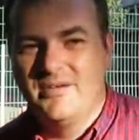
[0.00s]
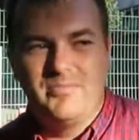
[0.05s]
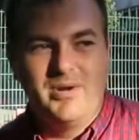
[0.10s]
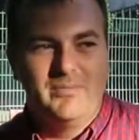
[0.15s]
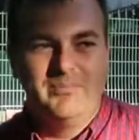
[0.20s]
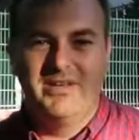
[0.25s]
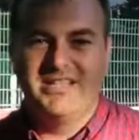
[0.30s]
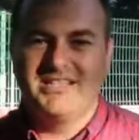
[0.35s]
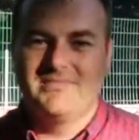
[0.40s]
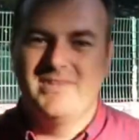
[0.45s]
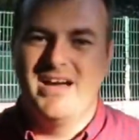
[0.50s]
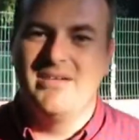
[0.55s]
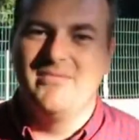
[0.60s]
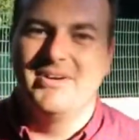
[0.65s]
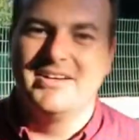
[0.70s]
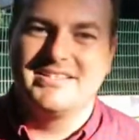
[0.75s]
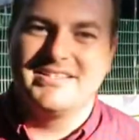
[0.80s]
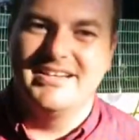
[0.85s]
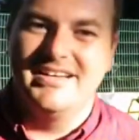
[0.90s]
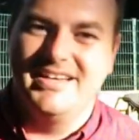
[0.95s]
Been a busy man
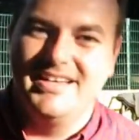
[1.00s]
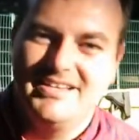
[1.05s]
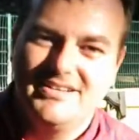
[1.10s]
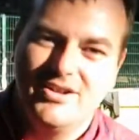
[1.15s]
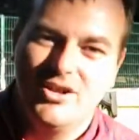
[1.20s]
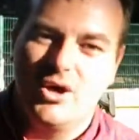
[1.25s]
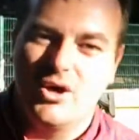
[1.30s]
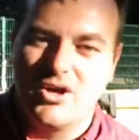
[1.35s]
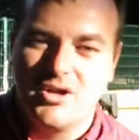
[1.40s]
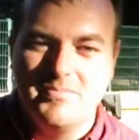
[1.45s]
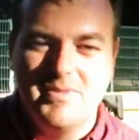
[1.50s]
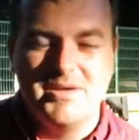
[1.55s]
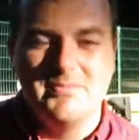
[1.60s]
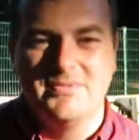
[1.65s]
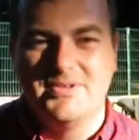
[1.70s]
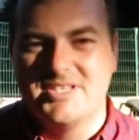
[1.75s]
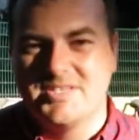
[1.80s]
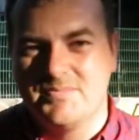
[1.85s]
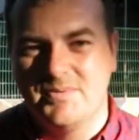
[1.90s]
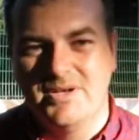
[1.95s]
recently, a lot of
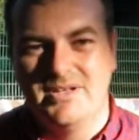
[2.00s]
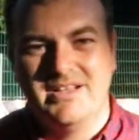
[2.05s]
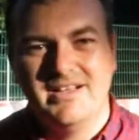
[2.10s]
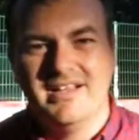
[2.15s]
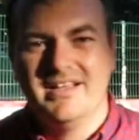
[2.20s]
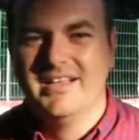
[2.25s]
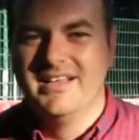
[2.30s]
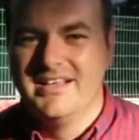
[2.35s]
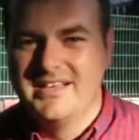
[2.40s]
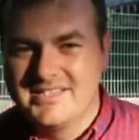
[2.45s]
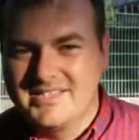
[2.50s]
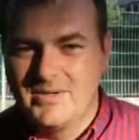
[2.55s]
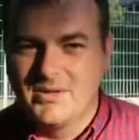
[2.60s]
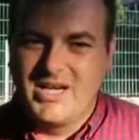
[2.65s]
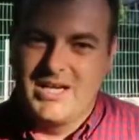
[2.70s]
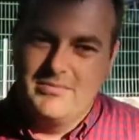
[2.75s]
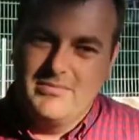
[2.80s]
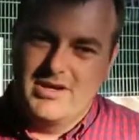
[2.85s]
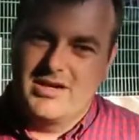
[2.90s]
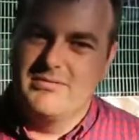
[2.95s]
commitments, but still
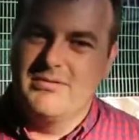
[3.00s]
keeping my